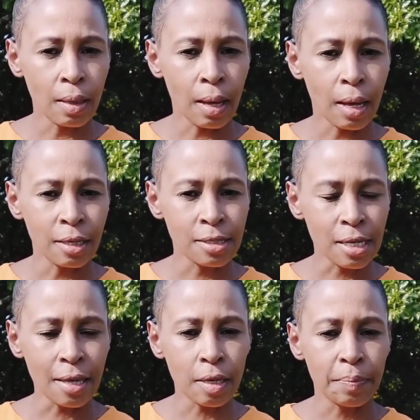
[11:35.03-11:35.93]
I
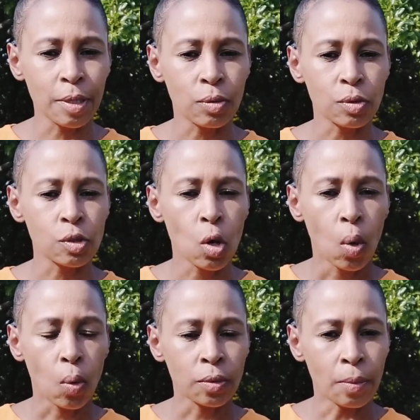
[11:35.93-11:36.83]
say that because
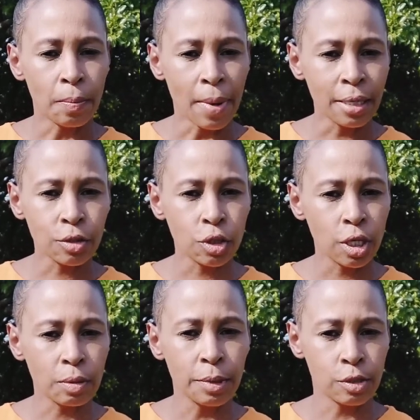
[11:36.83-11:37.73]
the main
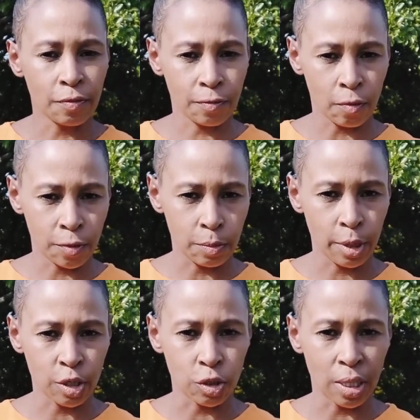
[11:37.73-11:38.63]
treatment of
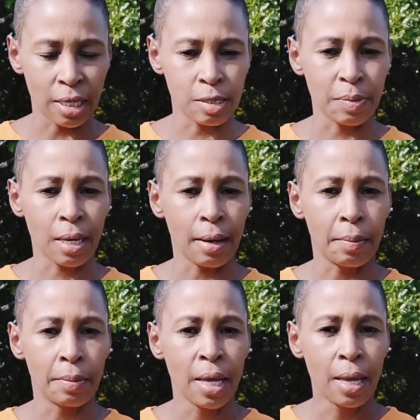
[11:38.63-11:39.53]
depression has
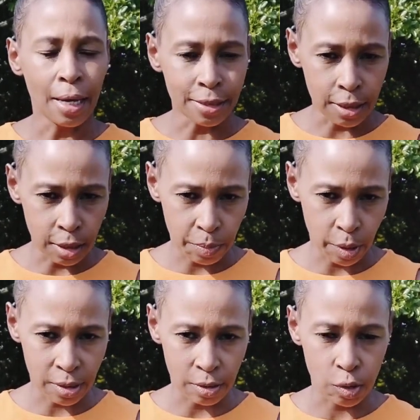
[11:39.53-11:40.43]
become
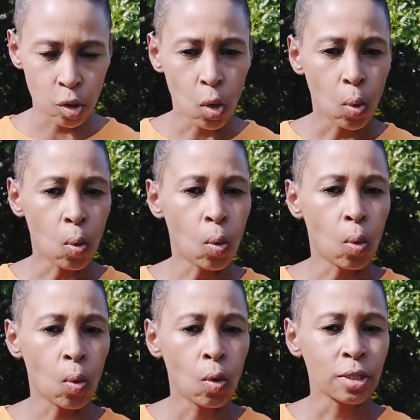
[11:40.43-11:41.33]
antidepressants
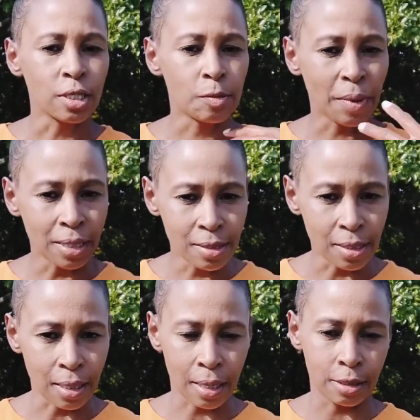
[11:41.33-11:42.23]
or
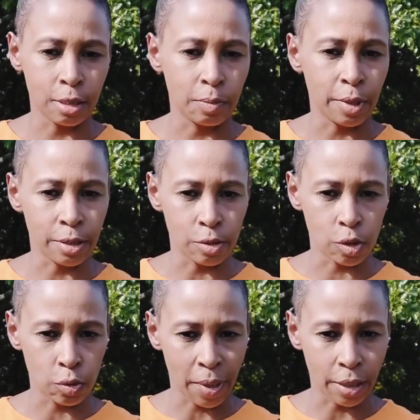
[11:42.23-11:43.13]
dispensing antidepressants
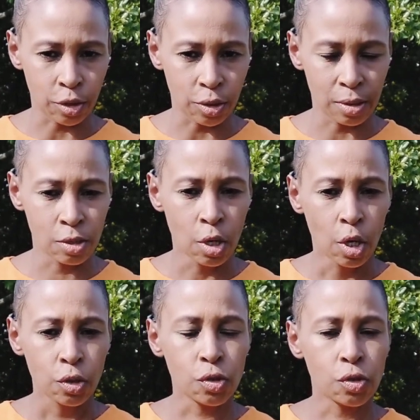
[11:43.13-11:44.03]
to patients.
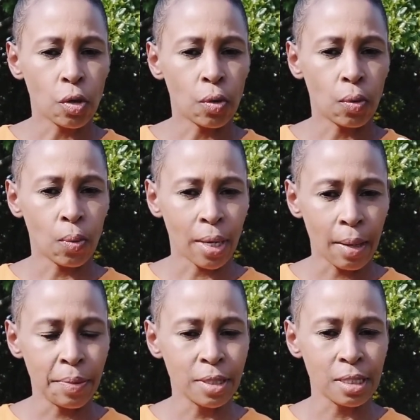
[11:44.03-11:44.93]
So what
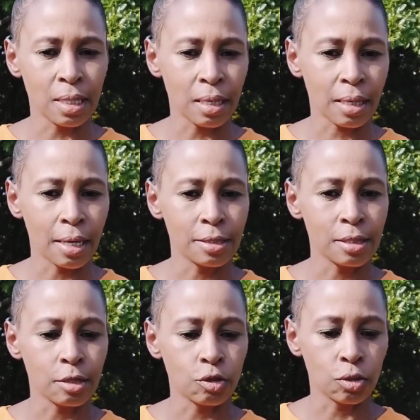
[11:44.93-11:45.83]
happens in that case
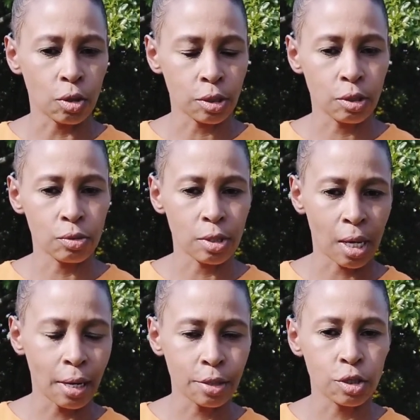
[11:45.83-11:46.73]
is that your doctor or
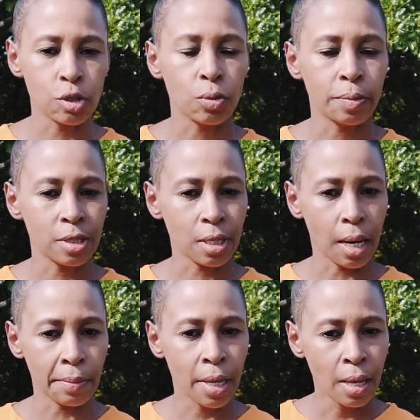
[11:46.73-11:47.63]
psychiatrist will
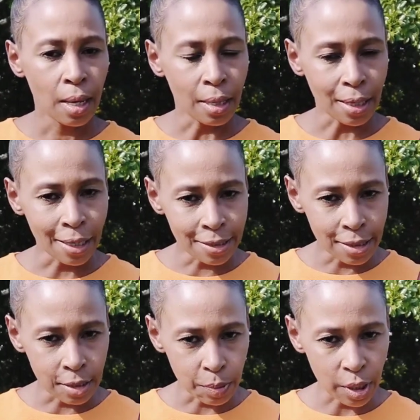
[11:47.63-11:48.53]
prescribe an
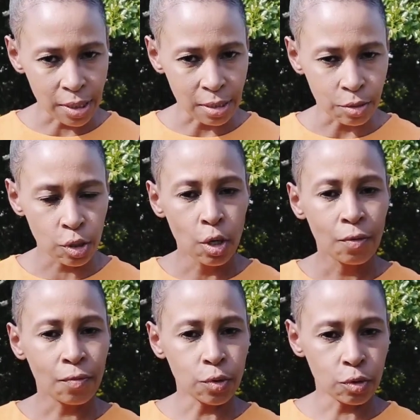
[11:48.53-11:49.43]
antidepressant
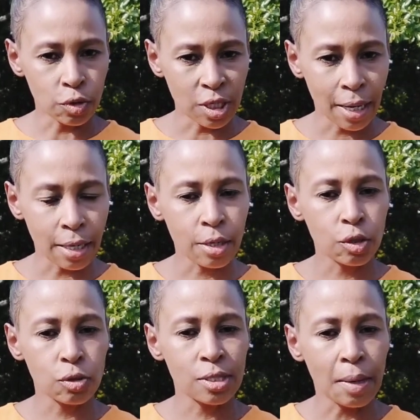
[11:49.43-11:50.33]
for you to take
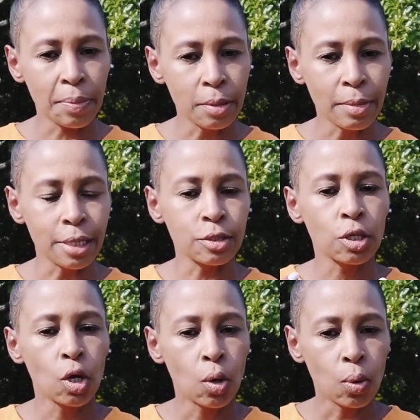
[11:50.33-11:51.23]
to supplement
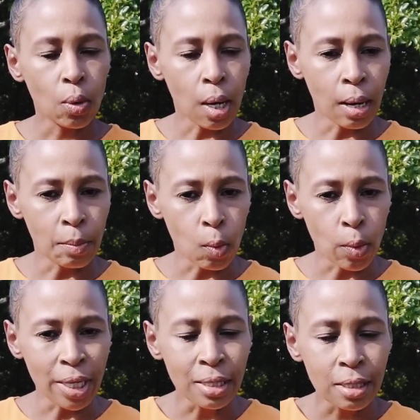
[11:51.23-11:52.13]
or
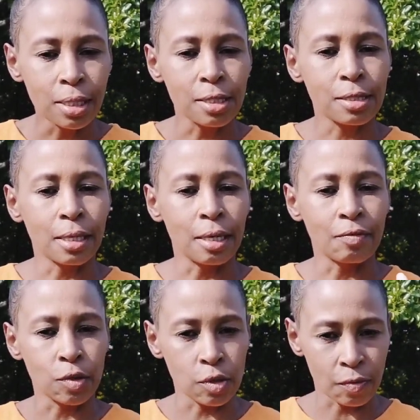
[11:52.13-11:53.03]
increase the
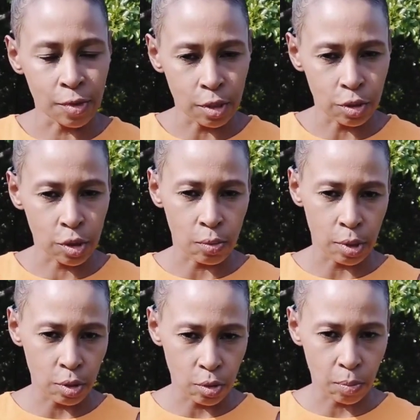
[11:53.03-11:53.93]
levels of
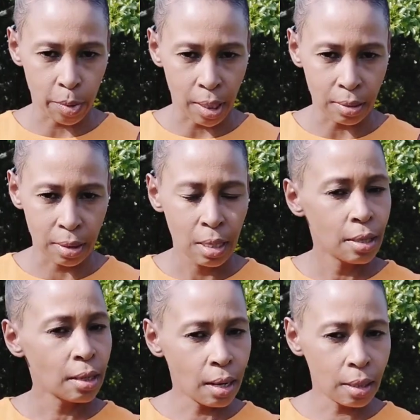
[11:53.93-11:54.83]
serotonin in your brain.
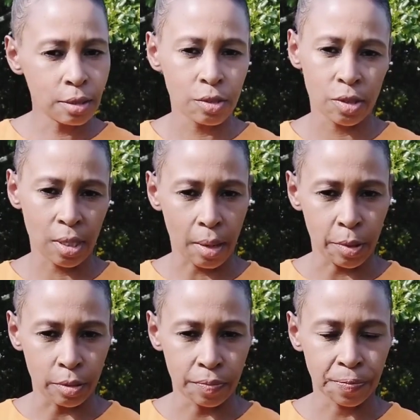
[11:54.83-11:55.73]
Now, how does this
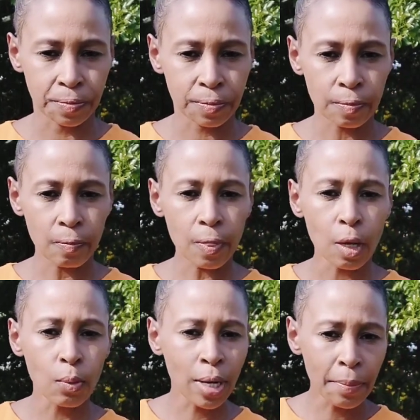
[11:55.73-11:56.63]
happen?
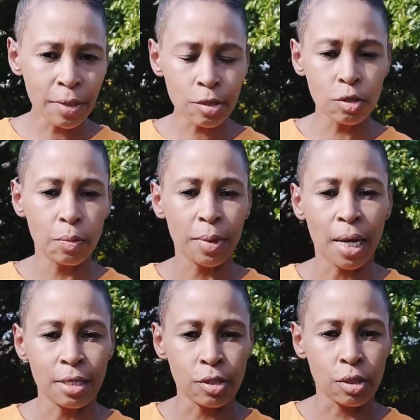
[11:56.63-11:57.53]
What happens in your
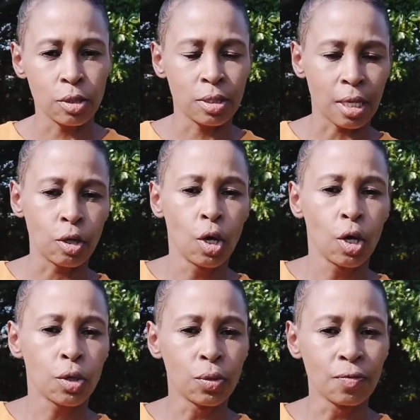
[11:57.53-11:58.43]
brain is that
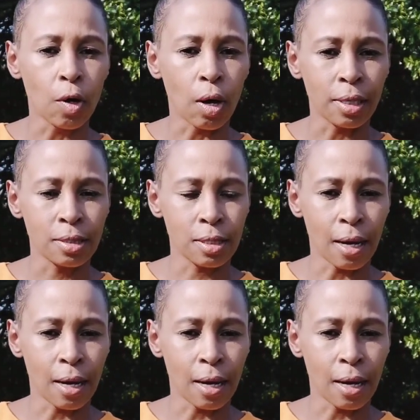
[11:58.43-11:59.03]
you've got